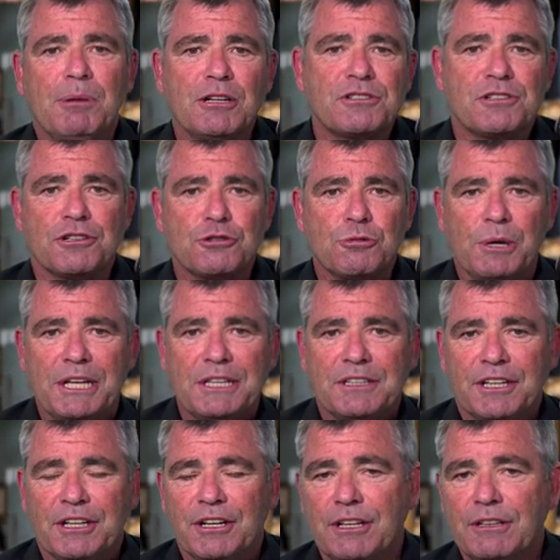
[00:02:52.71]
post a tweet.
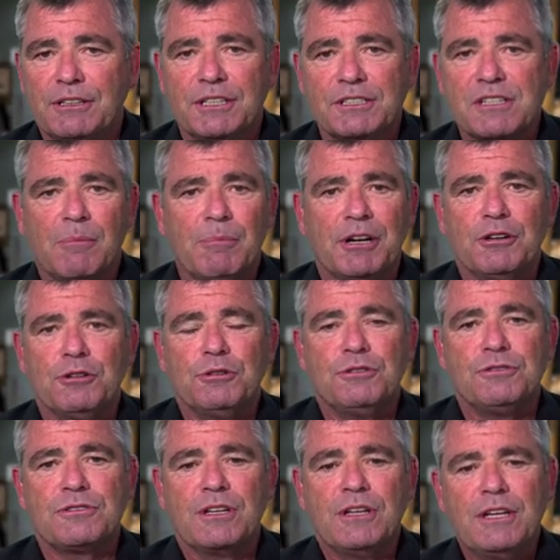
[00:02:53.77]
They're someone
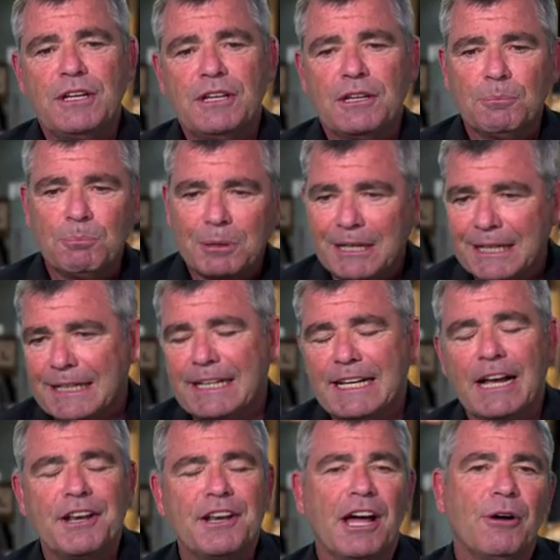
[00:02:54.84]
who's completely
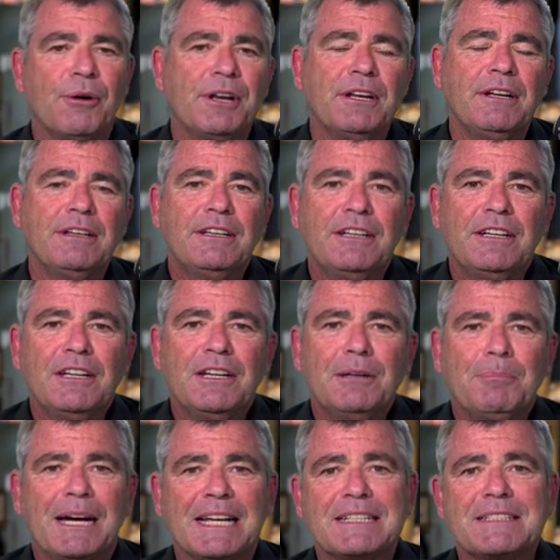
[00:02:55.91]
unknown,
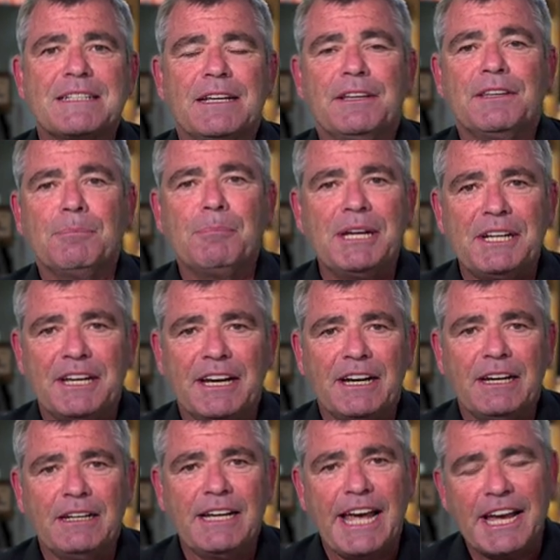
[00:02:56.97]
but the
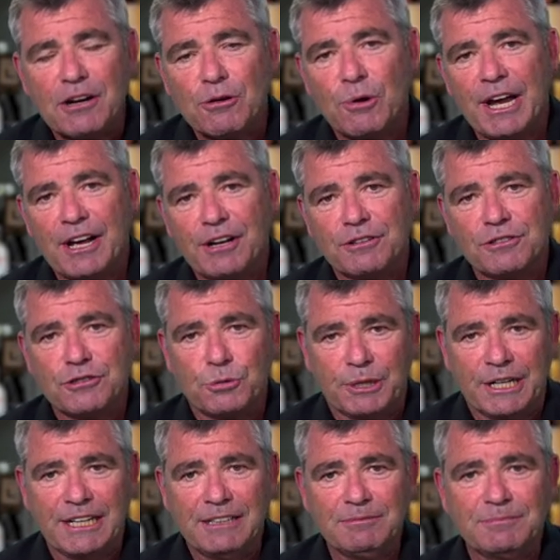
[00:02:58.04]
media hang around
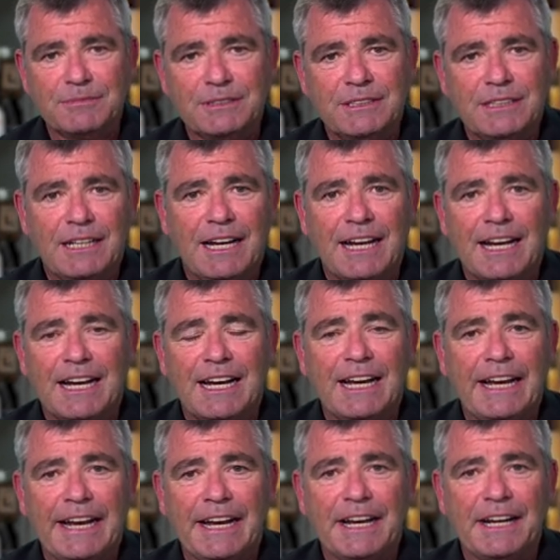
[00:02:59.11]
Twitter.
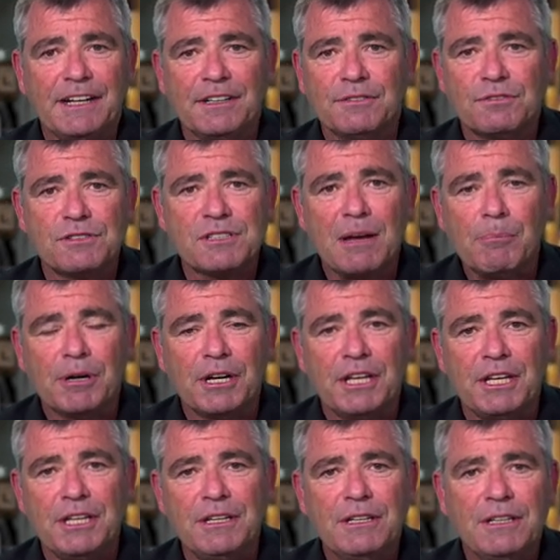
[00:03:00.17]
And if
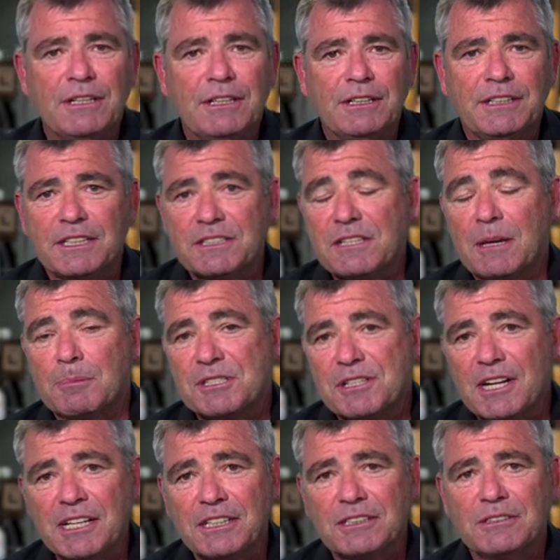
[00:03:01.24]
somebody kicks up a
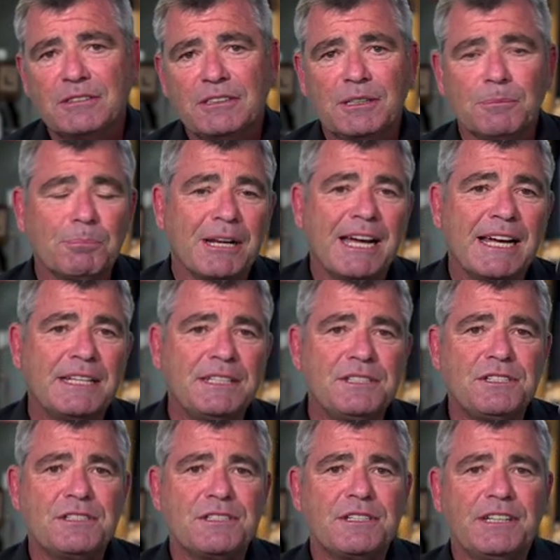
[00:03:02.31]
stink,
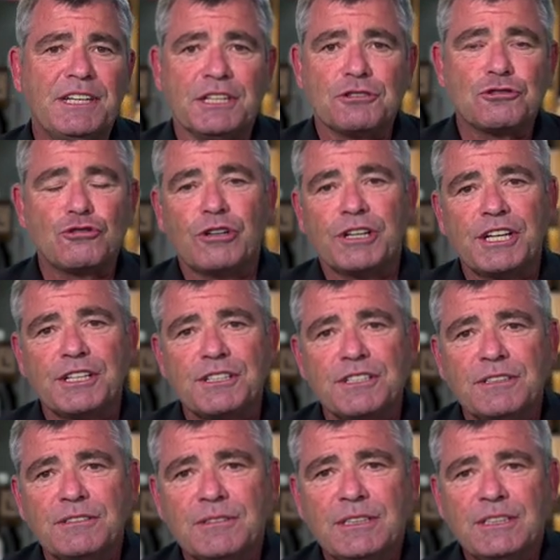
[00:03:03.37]
complains, gets triggered,
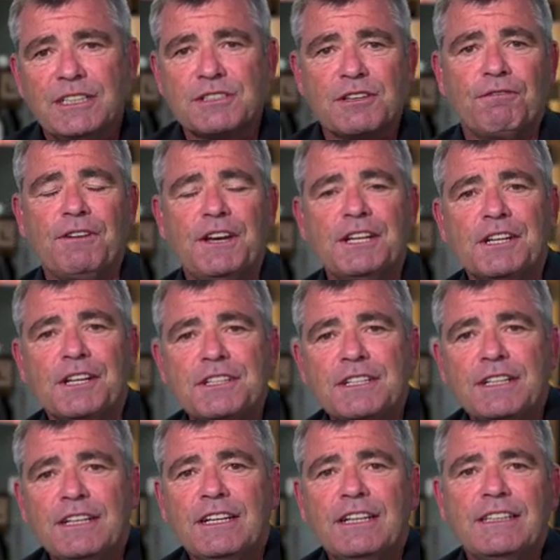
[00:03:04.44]
is offended,
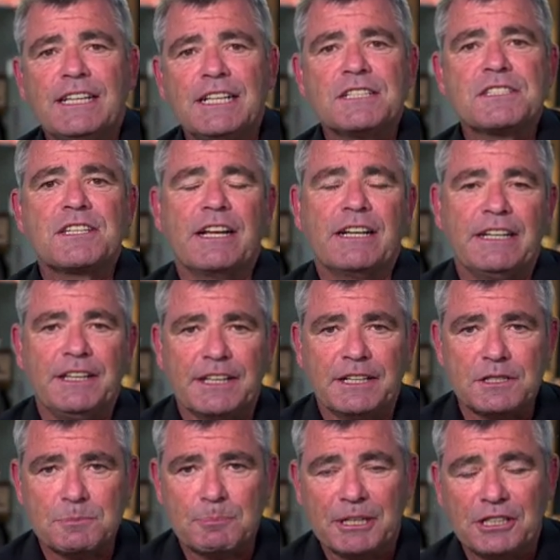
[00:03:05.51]
then suddenly that
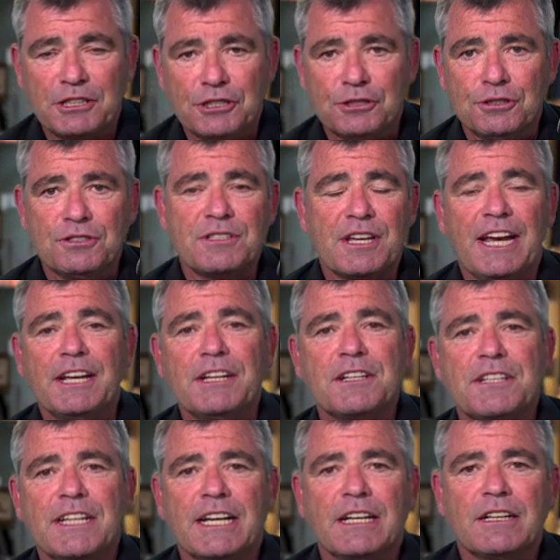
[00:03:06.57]
is big news. And
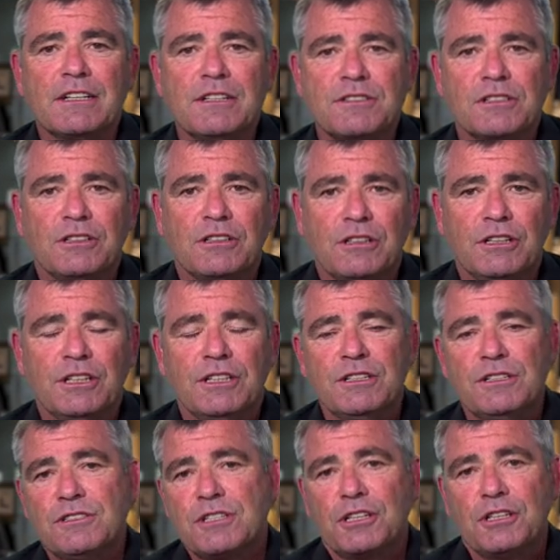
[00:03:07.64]
Adele
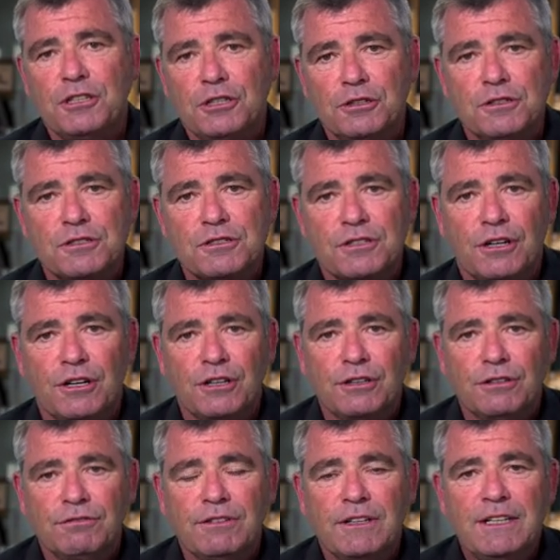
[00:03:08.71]
is accused
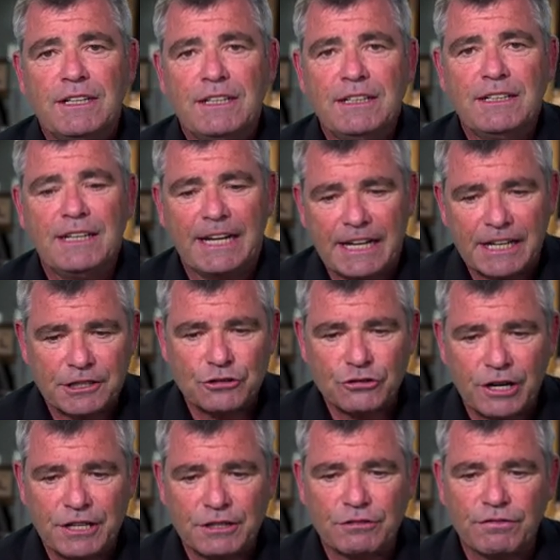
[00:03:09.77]
of
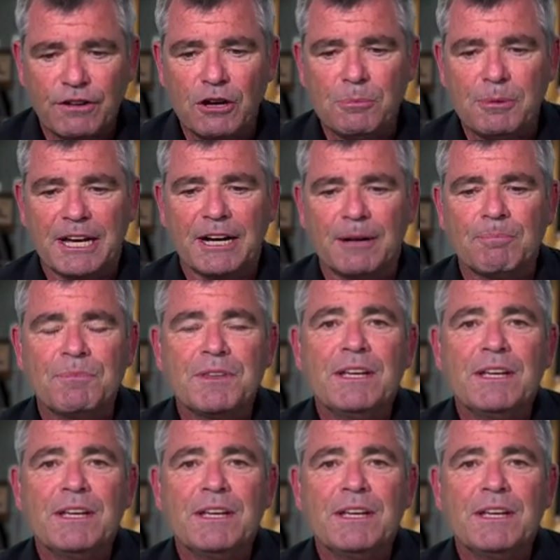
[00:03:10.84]
transphobia.